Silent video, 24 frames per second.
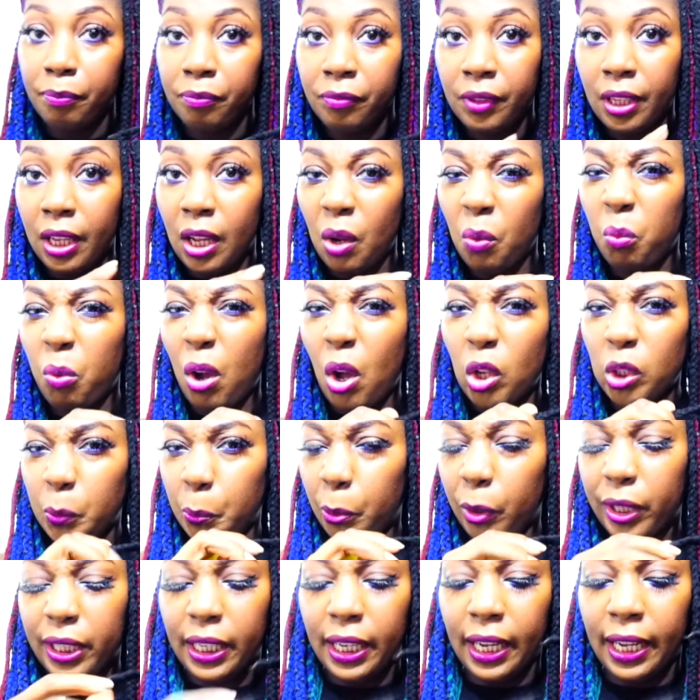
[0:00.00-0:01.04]
it rolls
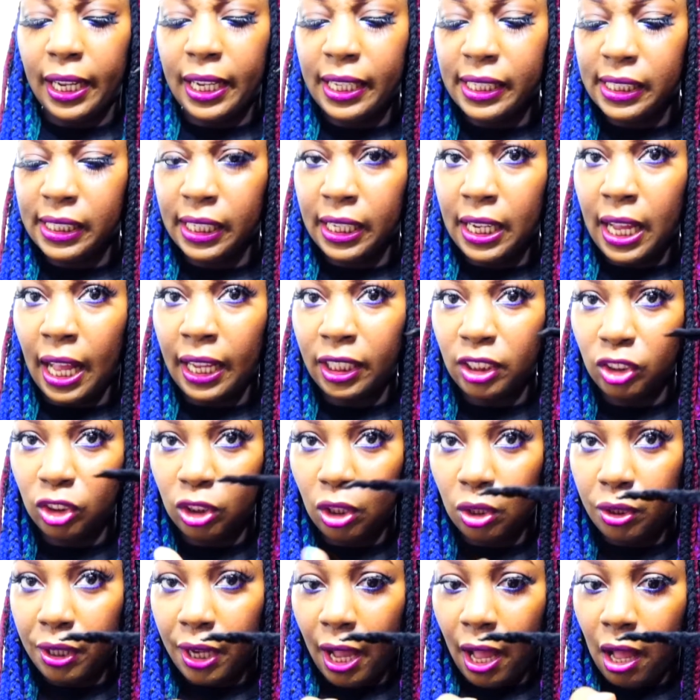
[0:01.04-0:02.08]
pretty easy. I can show
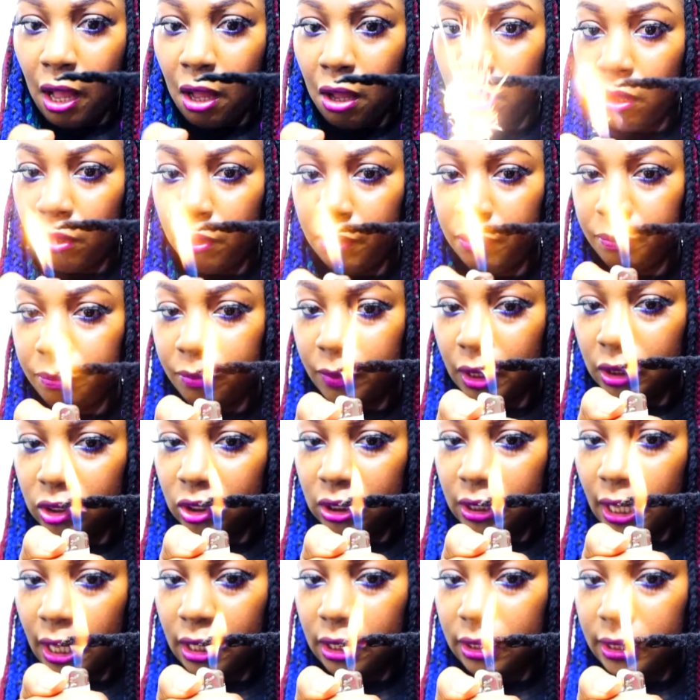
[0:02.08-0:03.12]
y'all. I just
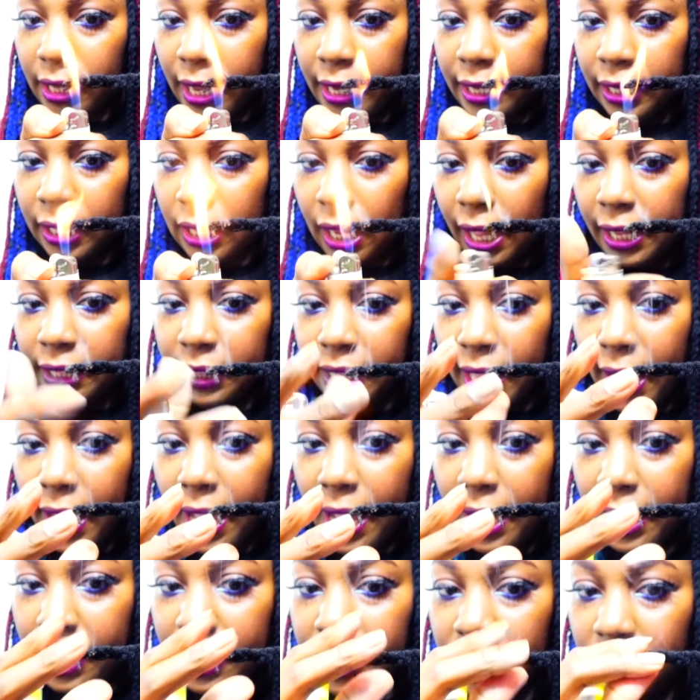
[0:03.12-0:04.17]
kind of take it like that
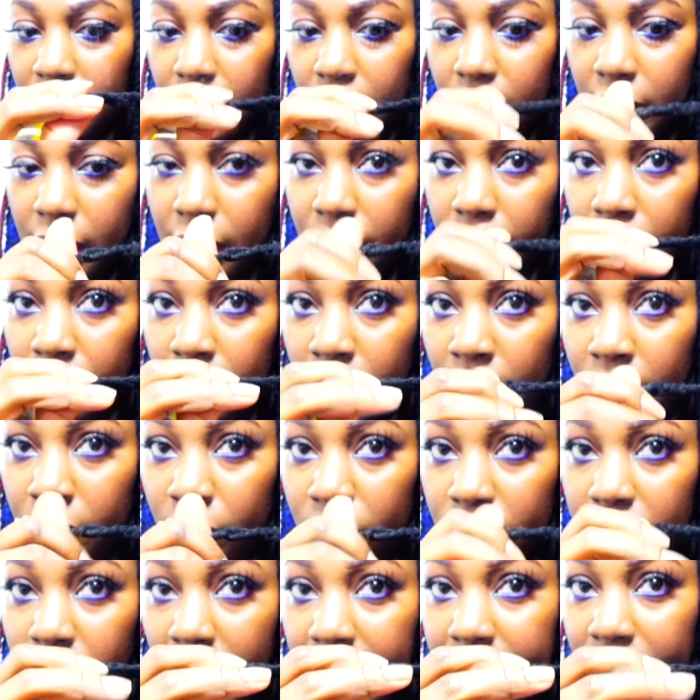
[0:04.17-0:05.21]
and then
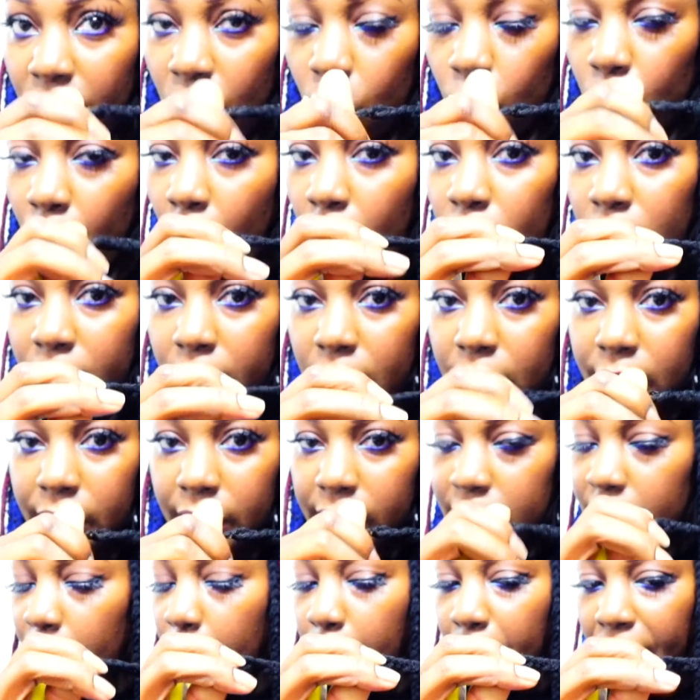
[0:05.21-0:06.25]
take it and roll it. It
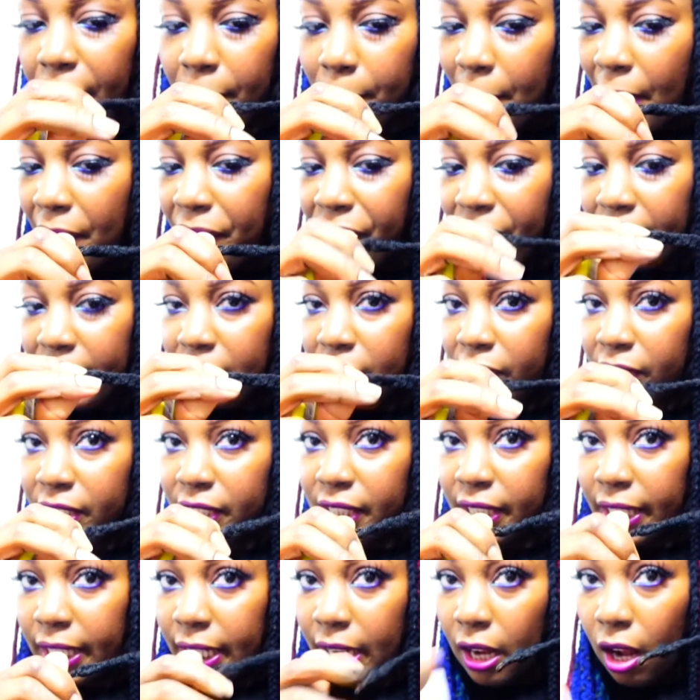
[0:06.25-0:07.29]
doesn't burn my fingers,
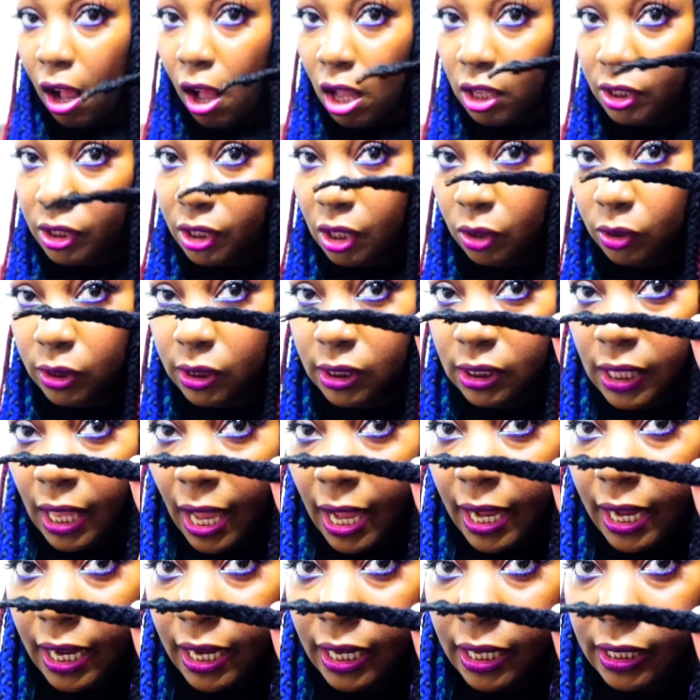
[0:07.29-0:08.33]
and it also
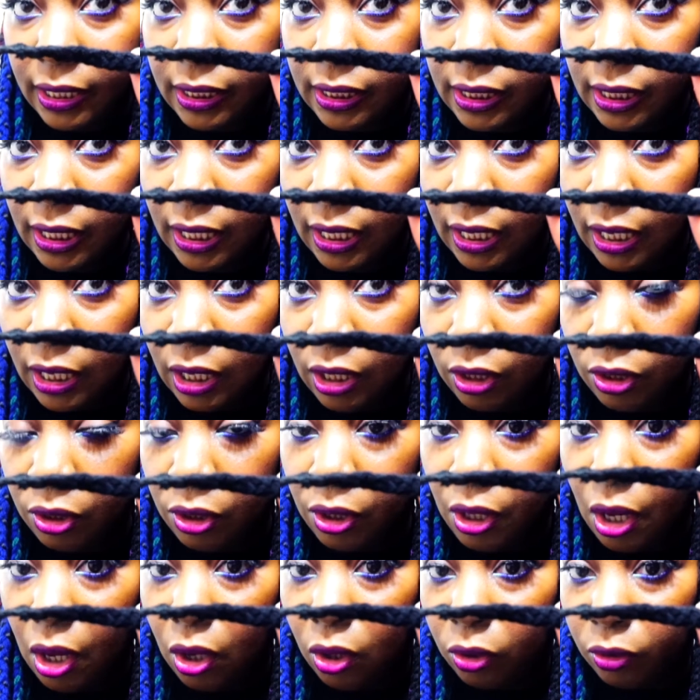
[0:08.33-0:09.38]
stays, you
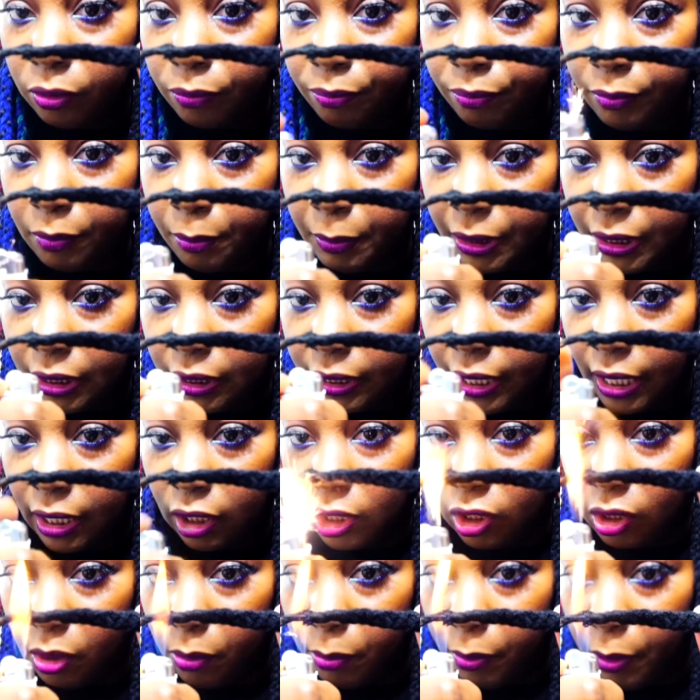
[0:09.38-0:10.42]
know, let me get that a
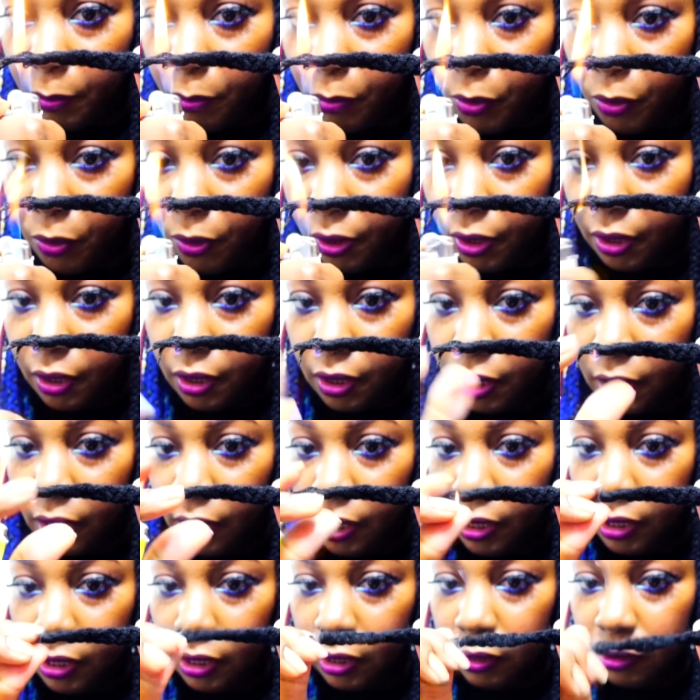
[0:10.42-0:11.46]
little bit more.
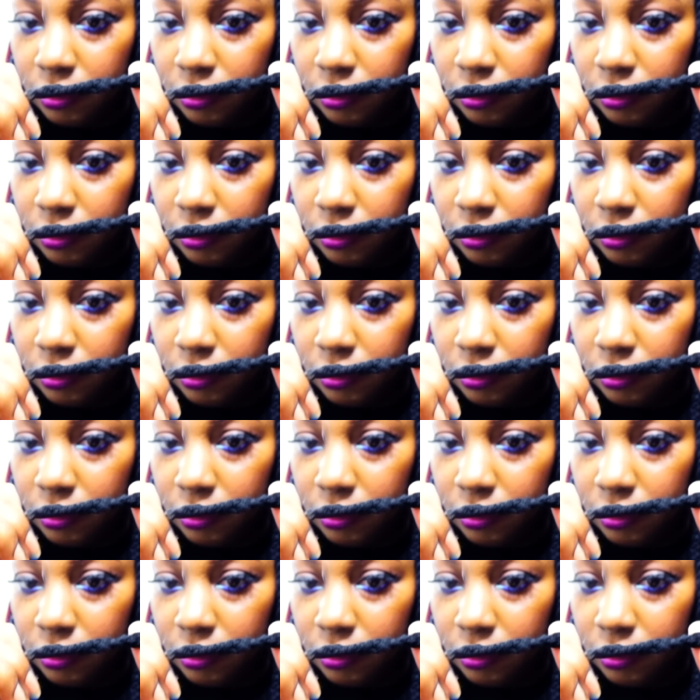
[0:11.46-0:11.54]
Yeah,